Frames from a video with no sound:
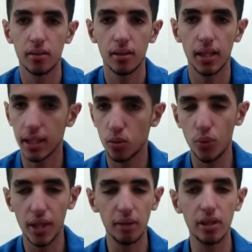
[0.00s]
like
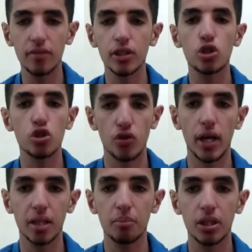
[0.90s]
without even
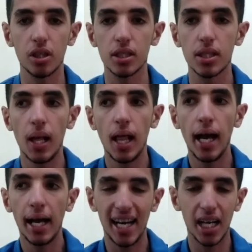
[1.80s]
trying, because
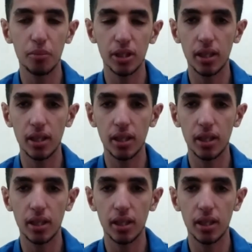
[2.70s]
I am